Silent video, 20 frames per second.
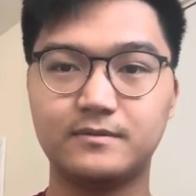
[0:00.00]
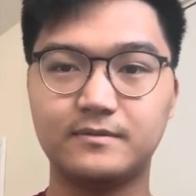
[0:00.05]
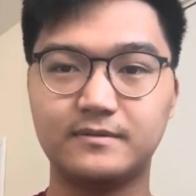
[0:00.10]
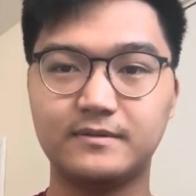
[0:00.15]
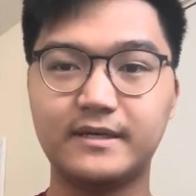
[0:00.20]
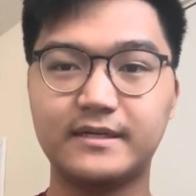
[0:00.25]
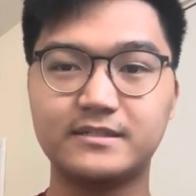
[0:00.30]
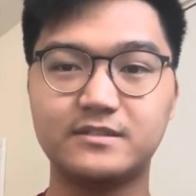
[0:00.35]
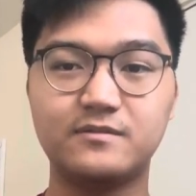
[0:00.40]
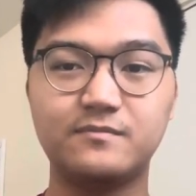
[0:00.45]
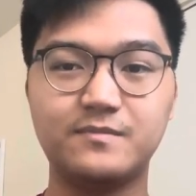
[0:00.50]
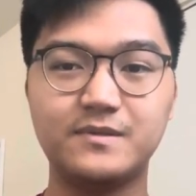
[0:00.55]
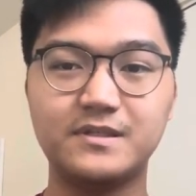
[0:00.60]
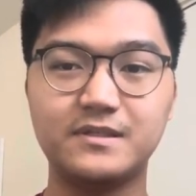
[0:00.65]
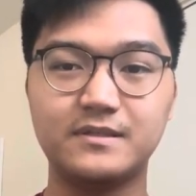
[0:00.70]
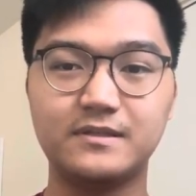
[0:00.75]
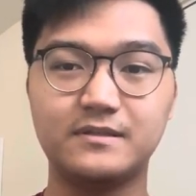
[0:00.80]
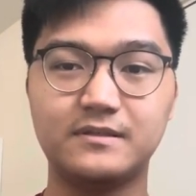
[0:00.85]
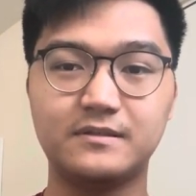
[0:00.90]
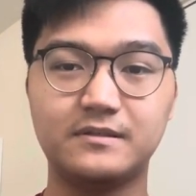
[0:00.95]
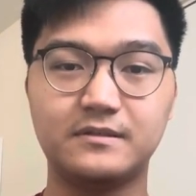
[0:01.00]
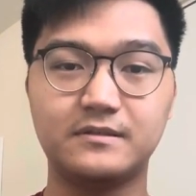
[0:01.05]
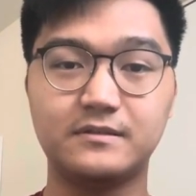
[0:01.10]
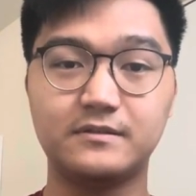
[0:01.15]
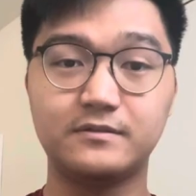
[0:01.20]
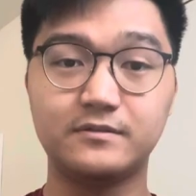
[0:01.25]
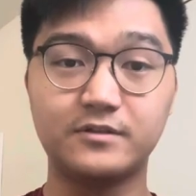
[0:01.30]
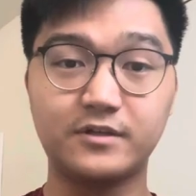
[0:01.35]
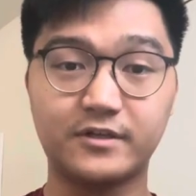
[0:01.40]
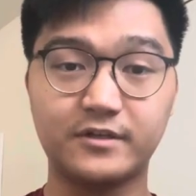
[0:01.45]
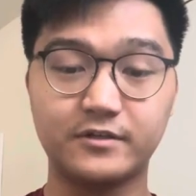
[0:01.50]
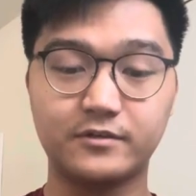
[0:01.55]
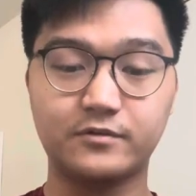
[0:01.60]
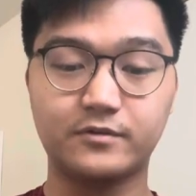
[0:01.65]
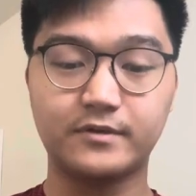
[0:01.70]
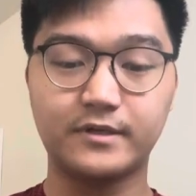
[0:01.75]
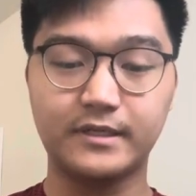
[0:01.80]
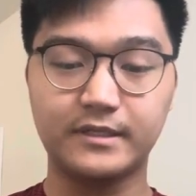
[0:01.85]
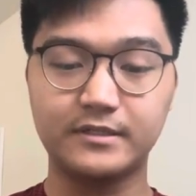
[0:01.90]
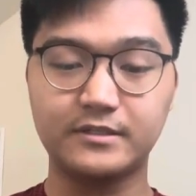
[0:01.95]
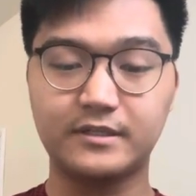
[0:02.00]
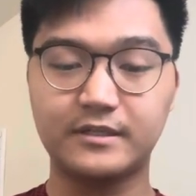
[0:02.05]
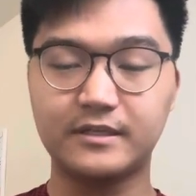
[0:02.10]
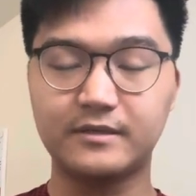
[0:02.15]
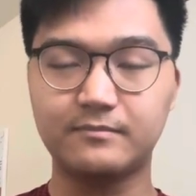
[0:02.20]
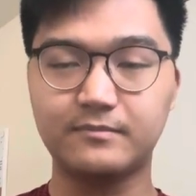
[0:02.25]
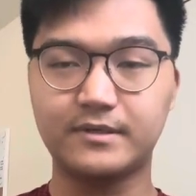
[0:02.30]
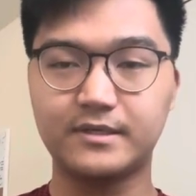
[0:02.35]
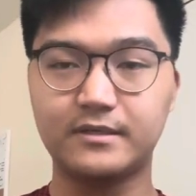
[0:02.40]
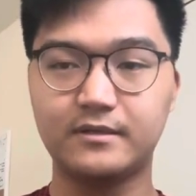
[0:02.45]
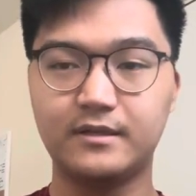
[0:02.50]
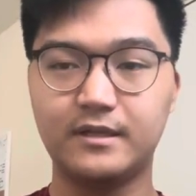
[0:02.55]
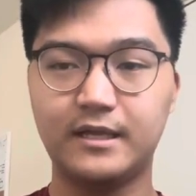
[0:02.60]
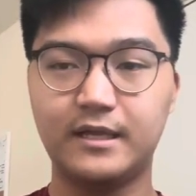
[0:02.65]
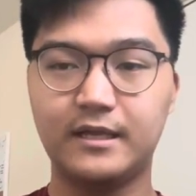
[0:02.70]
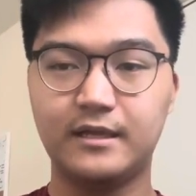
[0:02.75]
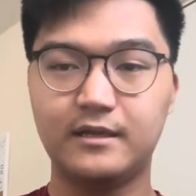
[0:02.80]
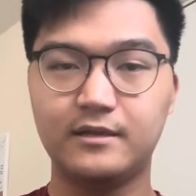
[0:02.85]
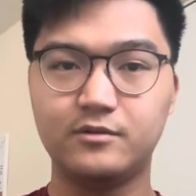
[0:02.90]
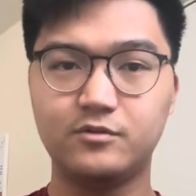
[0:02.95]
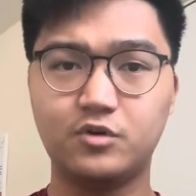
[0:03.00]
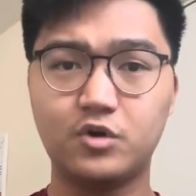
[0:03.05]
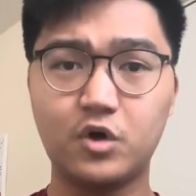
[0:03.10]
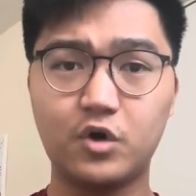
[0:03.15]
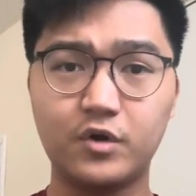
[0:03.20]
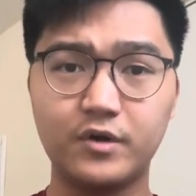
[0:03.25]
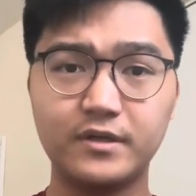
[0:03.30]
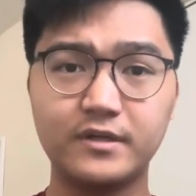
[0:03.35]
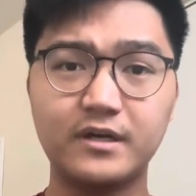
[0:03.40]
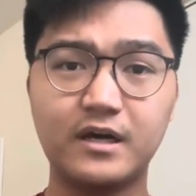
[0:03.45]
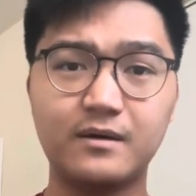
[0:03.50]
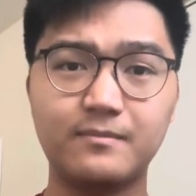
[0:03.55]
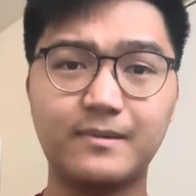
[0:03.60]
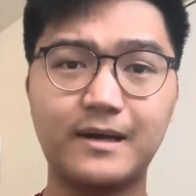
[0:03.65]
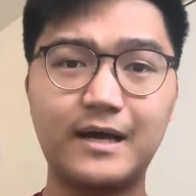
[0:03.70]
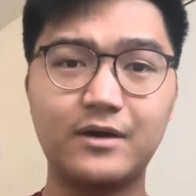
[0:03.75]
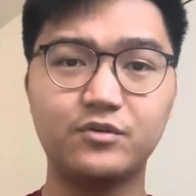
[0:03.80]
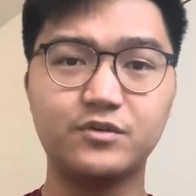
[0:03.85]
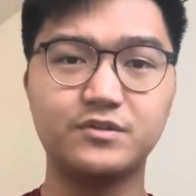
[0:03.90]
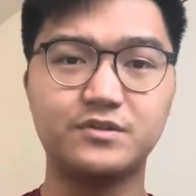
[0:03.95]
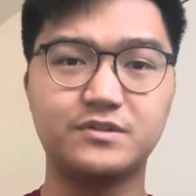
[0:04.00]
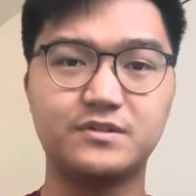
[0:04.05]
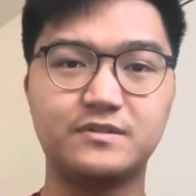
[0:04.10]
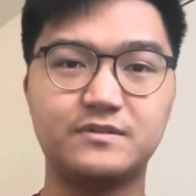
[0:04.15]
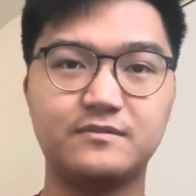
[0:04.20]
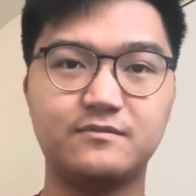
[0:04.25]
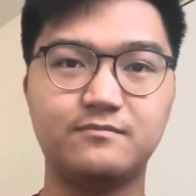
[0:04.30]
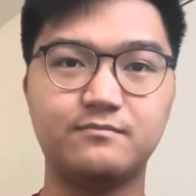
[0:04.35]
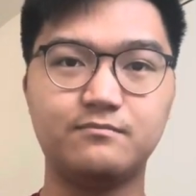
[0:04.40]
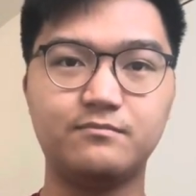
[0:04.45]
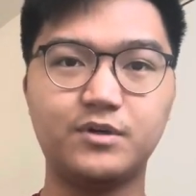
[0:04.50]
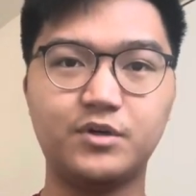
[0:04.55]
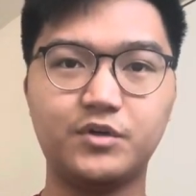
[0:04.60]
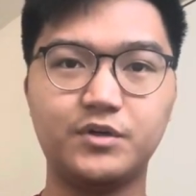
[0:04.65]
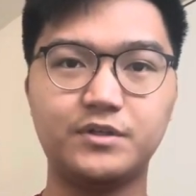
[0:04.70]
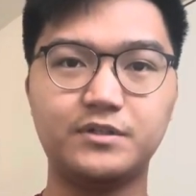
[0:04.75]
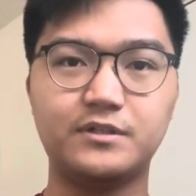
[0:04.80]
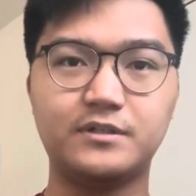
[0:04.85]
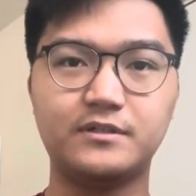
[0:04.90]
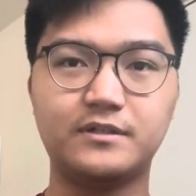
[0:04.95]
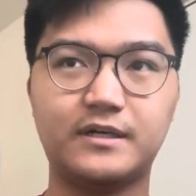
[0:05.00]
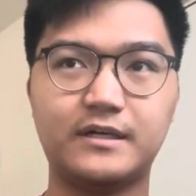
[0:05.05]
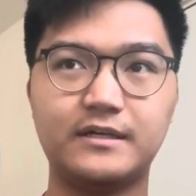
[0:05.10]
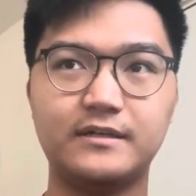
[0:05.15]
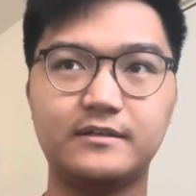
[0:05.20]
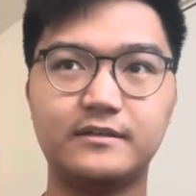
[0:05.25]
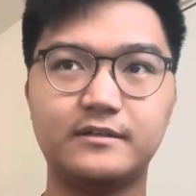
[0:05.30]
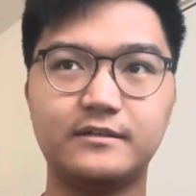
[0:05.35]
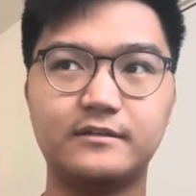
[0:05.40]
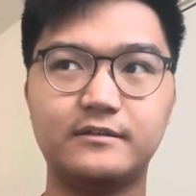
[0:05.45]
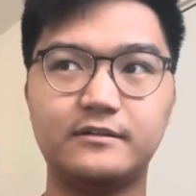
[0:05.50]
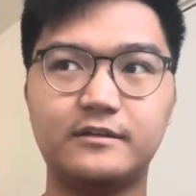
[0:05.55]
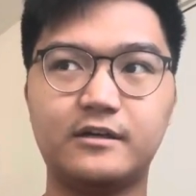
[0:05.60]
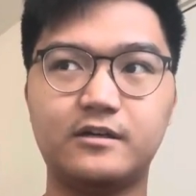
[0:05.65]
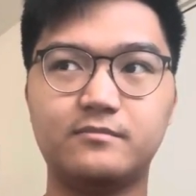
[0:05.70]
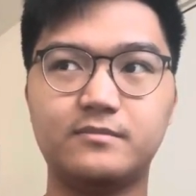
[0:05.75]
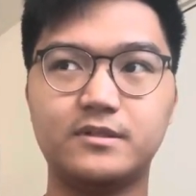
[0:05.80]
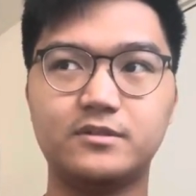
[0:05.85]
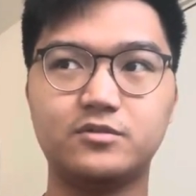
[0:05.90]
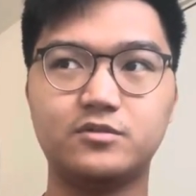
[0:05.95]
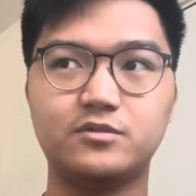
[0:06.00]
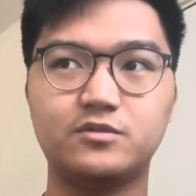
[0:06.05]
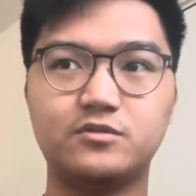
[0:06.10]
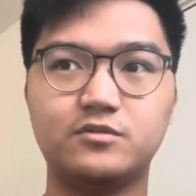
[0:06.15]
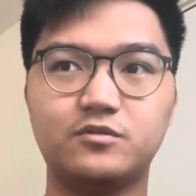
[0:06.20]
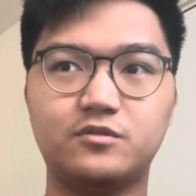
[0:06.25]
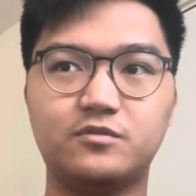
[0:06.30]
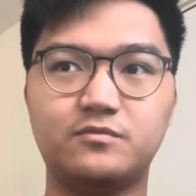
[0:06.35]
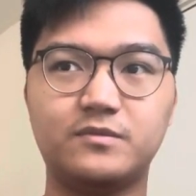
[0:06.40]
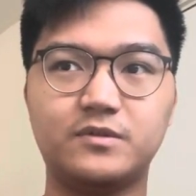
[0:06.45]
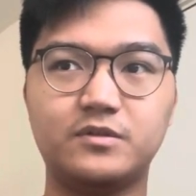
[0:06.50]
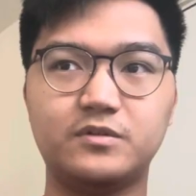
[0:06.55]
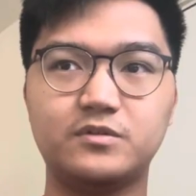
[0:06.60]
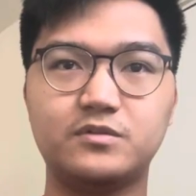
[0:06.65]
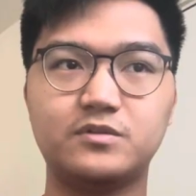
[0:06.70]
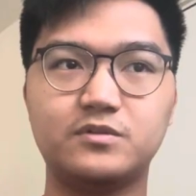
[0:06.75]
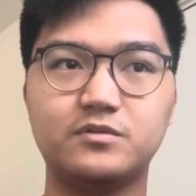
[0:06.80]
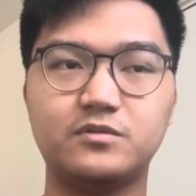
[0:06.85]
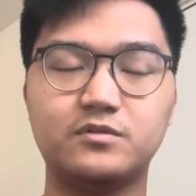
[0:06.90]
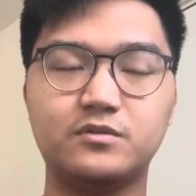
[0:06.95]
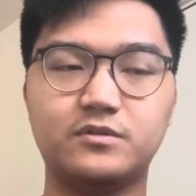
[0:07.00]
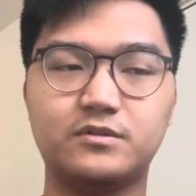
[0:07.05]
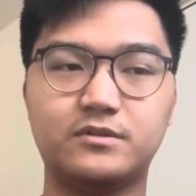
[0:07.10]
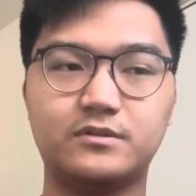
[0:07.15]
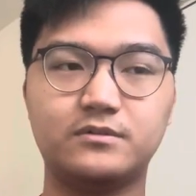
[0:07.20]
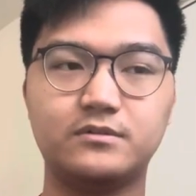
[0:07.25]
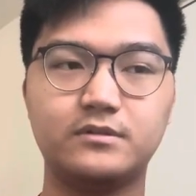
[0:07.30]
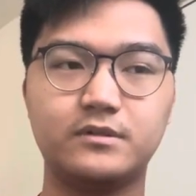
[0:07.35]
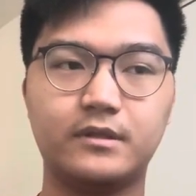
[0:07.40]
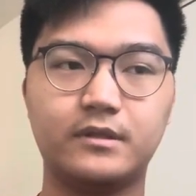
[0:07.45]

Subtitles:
not to be dark or anything, but growing up I was bullied a lot in elementary school, middle school,